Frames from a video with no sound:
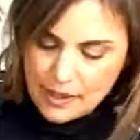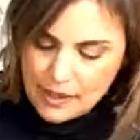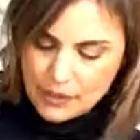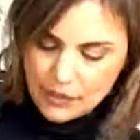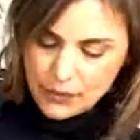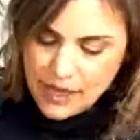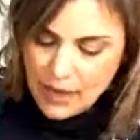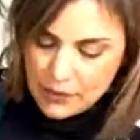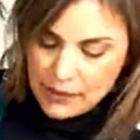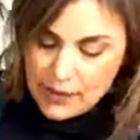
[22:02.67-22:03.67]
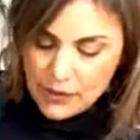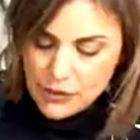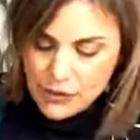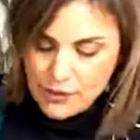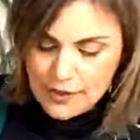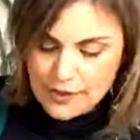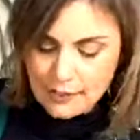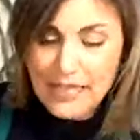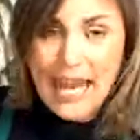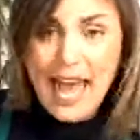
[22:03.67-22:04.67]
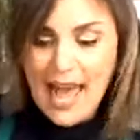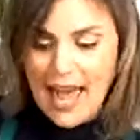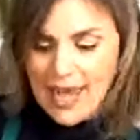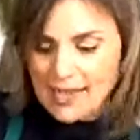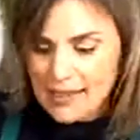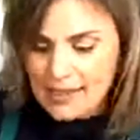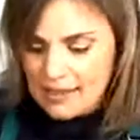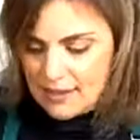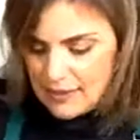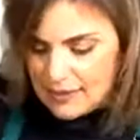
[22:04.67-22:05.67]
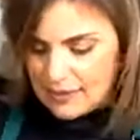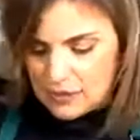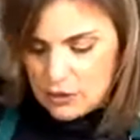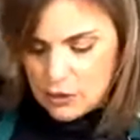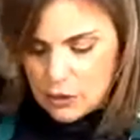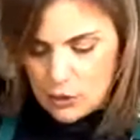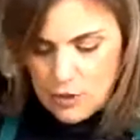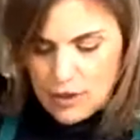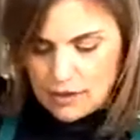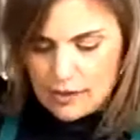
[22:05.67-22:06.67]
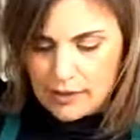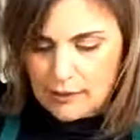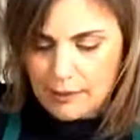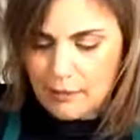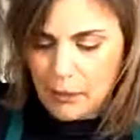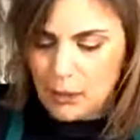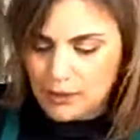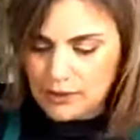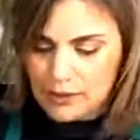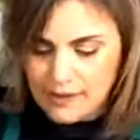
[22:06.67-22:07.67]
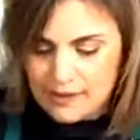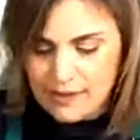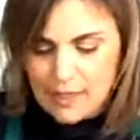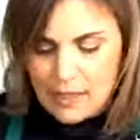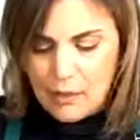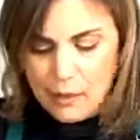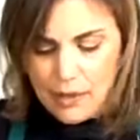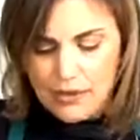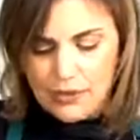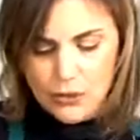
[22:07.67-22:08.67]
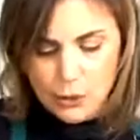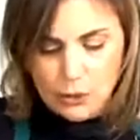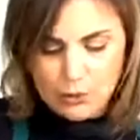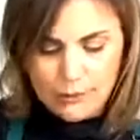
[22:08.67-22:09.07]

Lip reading: So now what I'm going to do is I'm going to add this to our little molds with a scoop,